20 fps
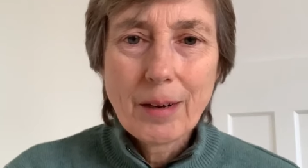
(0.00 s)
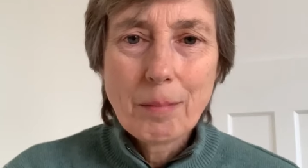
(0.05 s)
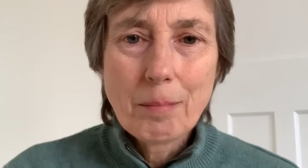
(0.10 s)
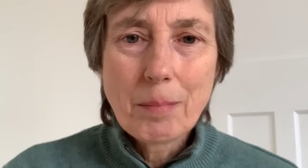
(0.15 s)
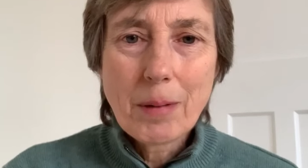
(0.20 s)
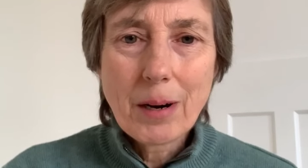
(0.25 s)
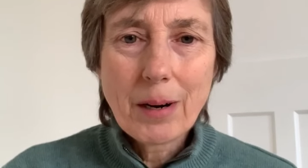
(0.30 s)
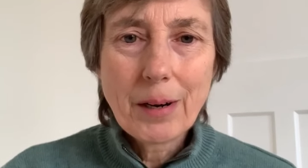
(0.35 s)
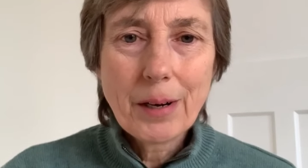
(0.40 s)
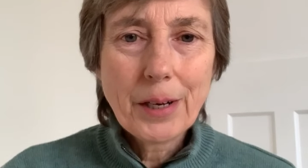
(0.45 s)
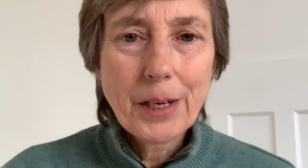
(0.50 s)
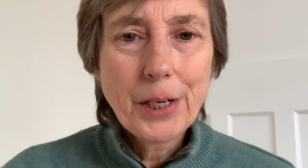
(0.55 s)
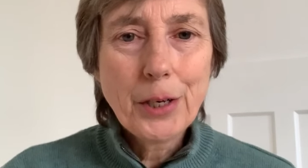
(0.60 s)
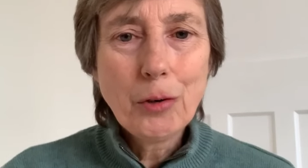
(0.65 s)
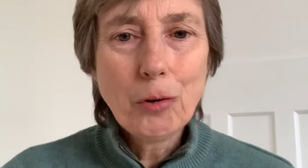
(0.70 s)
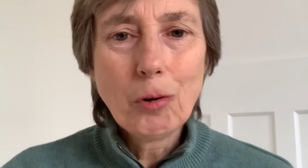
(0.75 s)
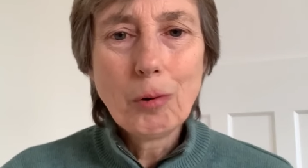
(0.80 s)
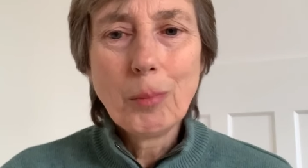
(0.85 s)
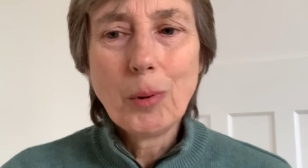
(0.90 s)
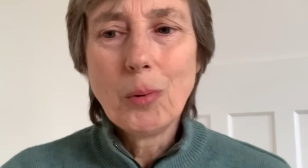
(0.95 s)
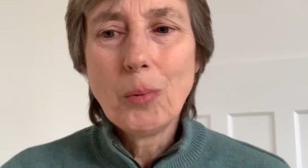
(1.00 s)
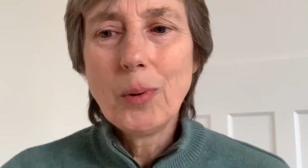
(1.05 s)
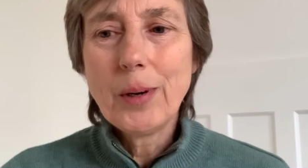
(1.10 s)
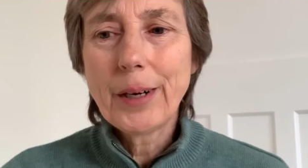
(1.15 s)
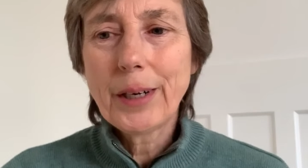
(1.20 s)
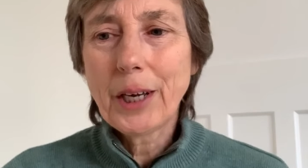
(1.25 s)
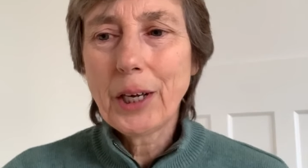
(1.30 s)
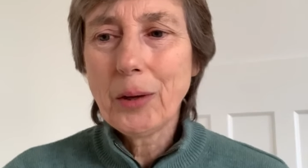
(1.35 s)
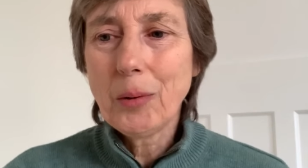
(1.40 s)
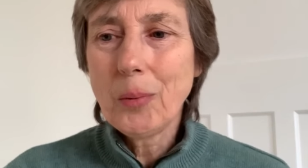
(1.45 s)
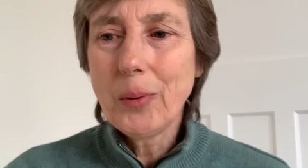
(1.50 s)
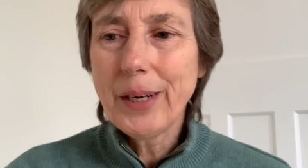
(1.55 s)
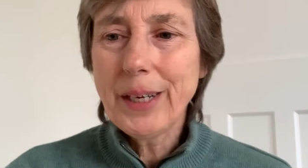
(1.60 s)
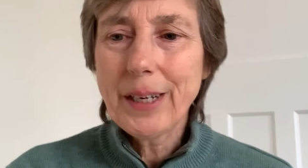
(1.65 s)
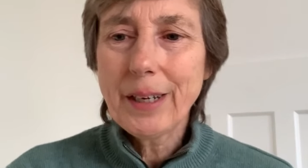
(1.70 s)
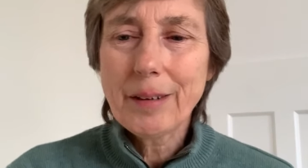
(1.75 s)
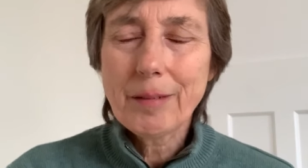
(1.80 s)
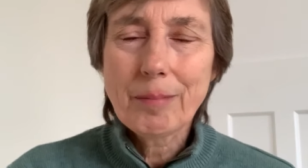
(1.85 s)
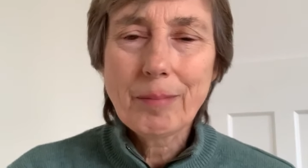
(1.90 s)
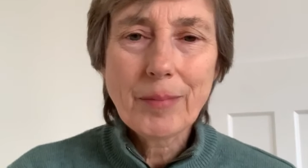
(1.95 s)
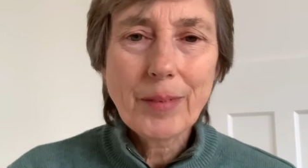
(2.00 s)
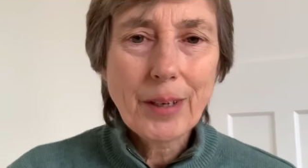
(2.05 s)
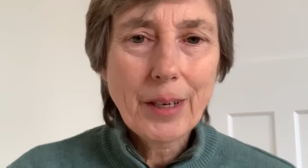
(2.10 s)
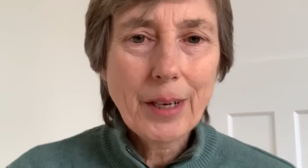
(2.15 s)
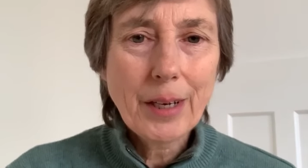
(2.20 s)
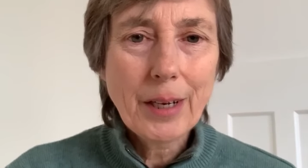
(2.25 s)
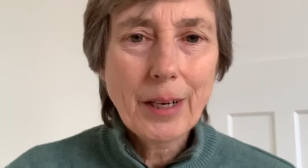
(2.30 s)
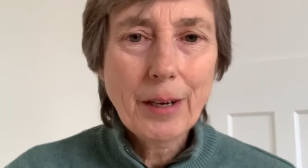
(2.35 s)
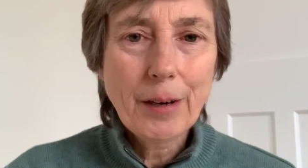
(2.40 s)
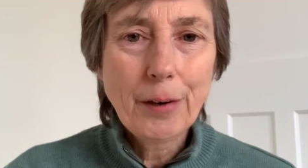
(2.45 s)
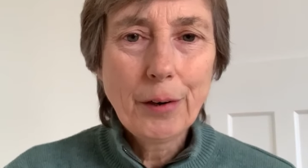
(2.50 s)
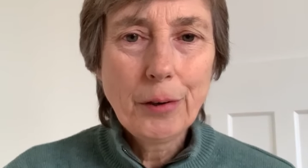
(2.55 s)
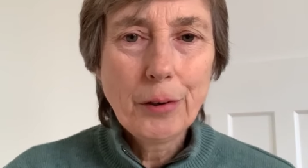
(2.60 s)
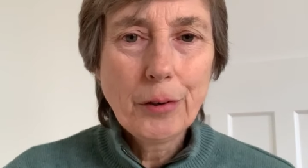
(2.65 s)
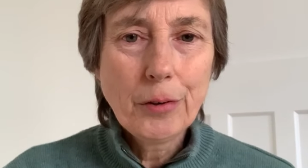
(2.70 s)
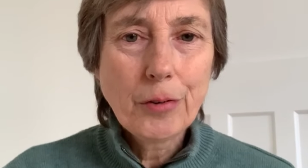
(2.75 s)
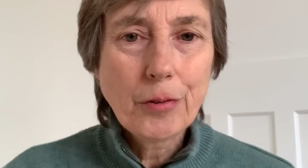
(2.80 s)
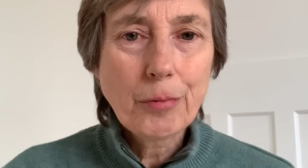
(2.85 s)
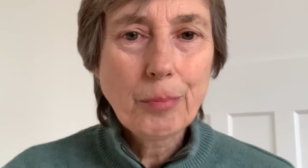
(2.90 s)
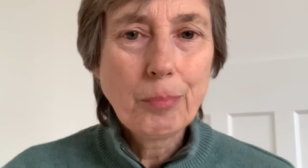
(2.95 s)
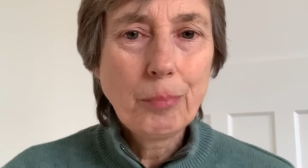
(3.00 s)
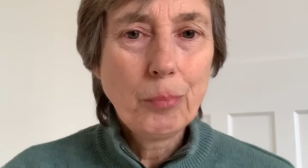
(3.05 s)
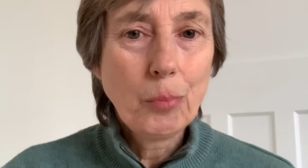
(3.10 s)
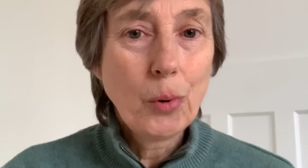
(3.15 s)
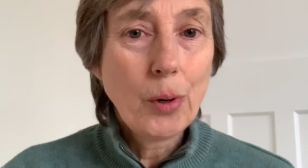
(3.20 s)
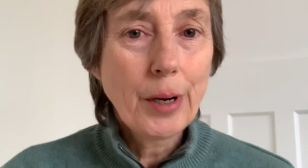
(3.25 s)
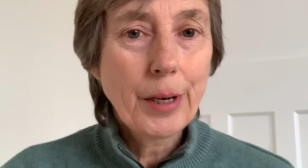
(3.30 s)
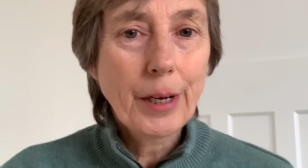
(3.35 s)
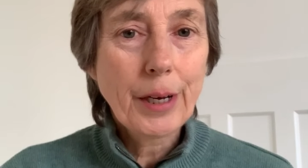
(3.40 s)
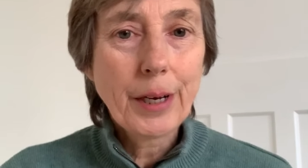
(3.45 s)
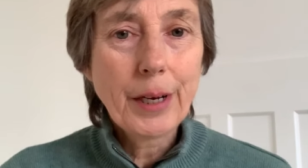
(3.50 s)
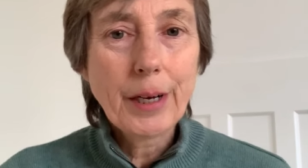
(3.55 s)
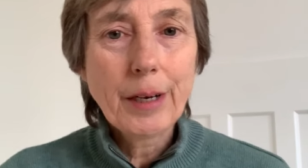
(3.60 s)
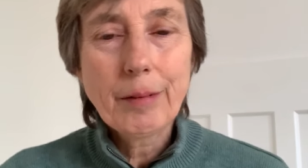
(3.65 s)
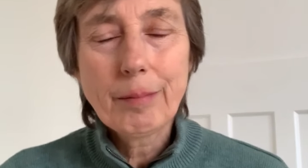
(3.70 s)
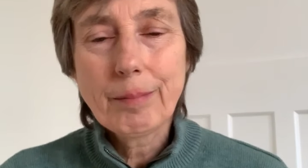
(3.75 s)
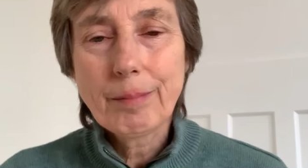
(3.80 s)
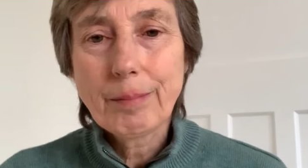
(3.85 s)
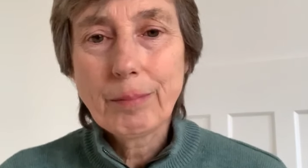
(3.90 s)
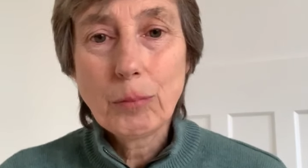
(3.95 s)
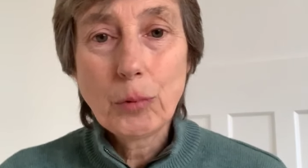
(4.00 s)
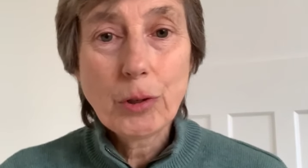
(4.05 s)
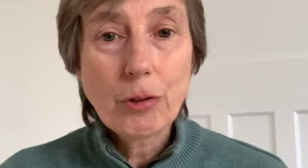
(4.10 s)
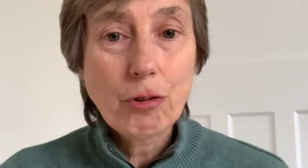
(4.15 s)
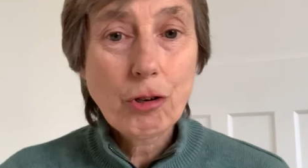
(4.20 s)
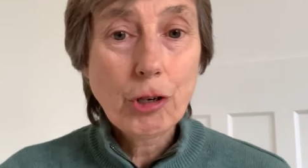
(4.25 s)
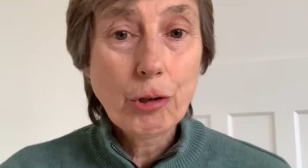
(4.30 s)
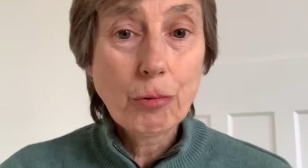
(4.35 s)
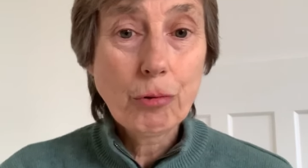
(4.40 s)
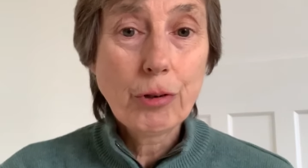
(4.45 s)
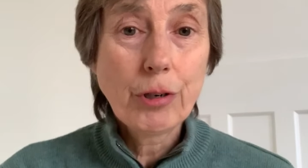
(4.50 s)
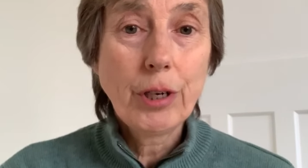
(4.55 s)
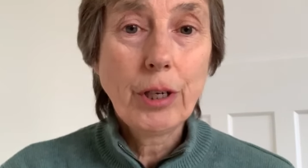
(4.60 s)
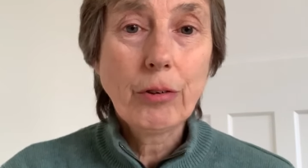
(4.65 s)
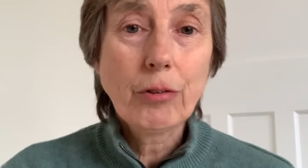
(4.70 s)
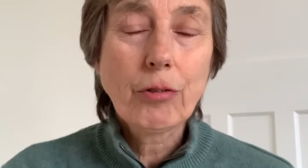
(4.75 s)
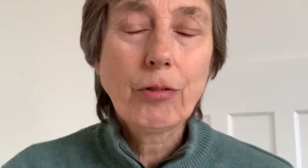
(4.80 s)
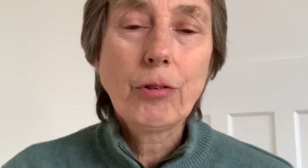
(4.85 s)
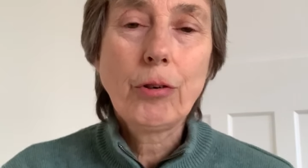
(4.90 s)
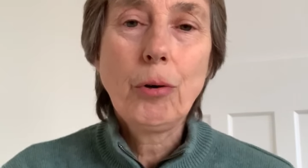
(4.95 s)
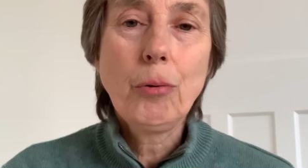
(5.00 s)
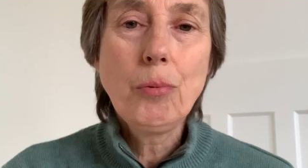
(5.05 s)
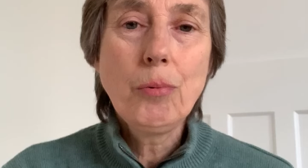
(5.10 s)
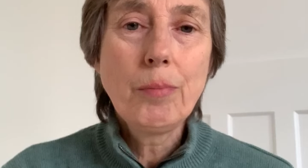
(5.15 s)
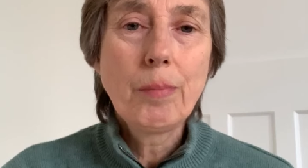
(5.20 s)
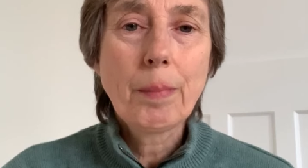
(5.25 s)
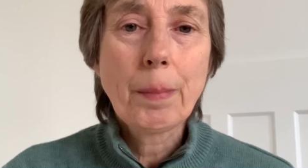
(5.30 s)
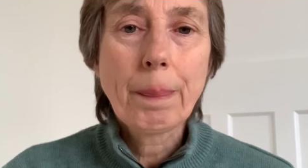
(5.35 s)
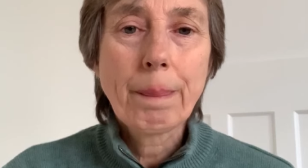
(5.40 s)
My normal working week includes working with children in school,